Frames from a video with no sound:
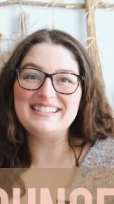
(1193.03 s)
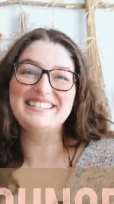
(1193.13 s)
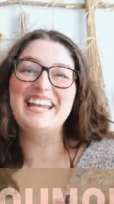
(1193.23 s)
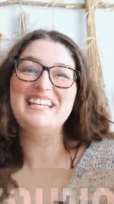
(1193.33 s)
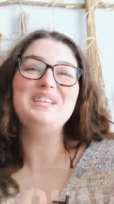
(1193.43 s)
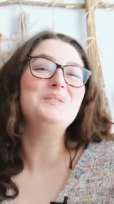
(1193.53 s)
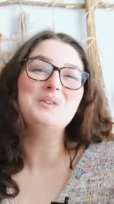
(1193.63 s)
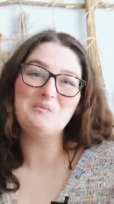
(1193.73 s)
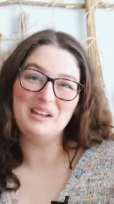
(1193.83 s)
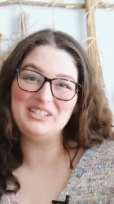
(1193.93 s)
Thank you
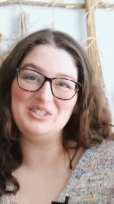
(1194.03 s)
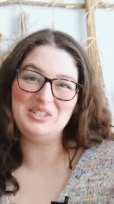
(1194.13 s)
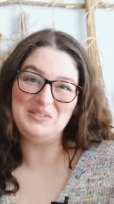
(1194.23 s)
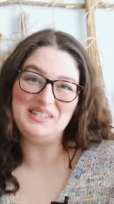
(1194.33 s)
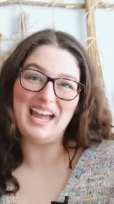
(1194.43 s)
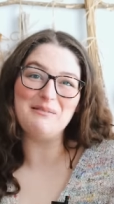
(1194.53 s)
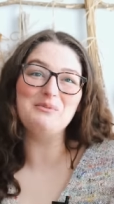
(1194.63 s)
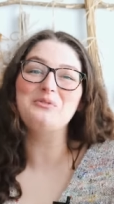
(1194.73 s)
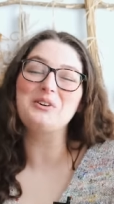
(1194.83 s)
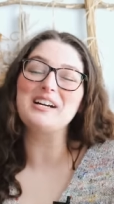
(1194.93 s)
so much, Choose
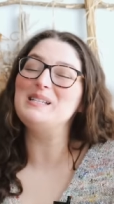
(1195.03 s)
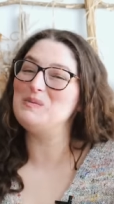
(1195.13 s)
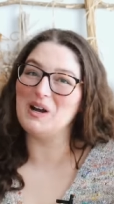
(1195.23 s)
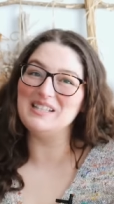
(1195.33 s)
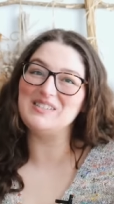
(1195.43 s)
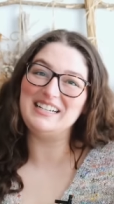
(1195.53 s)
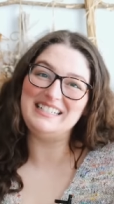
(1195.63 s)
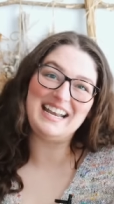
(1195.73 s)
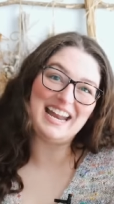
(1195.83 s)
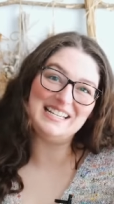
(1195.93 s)
app, for sponsoring
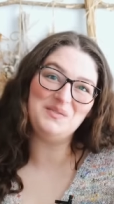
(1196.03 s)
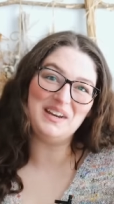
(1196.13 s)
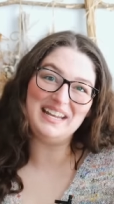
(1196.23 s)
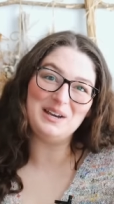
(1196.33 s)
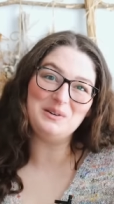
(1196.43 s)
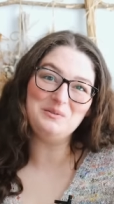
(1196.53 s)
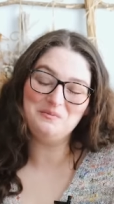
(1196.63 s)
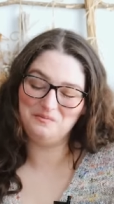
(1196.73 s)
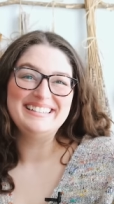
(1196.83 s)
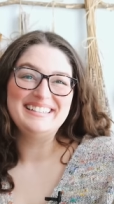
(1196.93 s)
today's video.
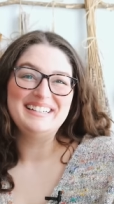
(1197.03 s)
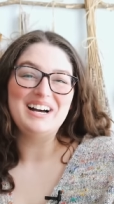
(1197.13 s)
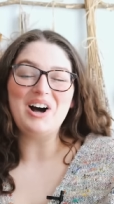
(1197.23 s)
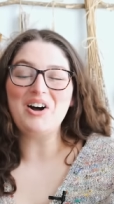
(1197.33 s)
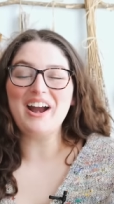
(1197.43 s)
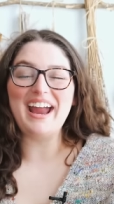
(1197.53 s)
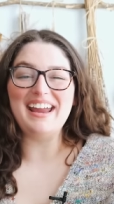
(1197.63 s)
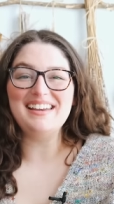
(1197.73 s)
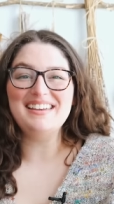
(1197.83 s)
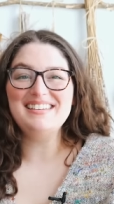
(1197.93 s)
All
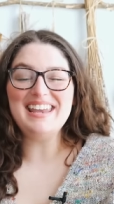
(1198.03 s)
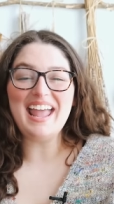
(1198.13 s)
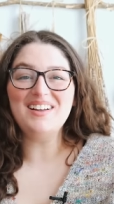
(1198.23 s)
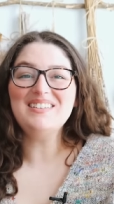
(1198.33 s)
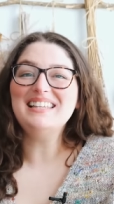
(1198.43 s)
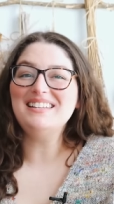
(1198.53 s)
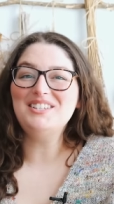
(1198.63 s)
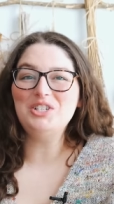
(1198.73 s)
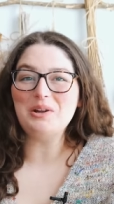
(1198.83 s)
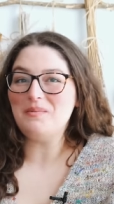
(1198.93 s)
right, now
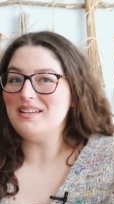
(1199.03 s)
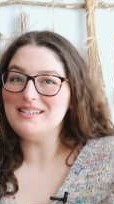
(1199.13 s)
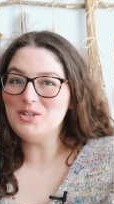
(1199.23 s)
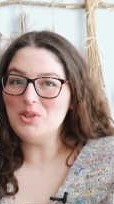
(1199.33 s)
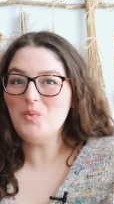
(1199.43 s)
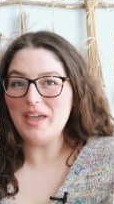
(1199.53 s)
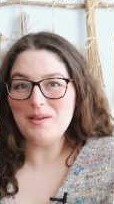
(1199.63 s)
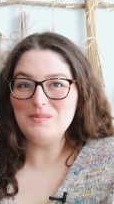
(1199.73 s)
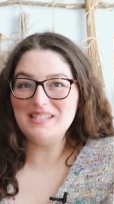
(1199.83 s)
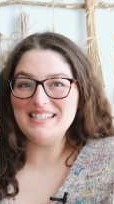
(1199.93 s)
let's jump into the
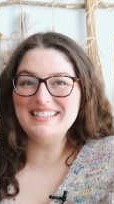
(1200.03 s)
whips.